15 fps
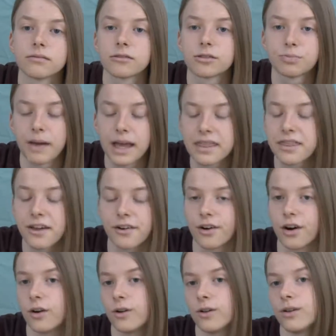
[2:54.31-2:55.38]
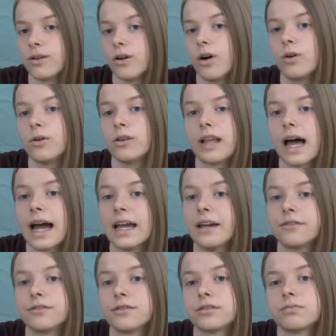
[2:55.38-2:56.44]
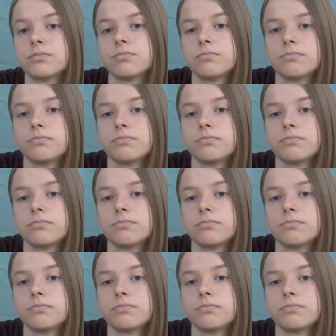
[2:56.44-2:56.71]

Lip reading: spend their whole lives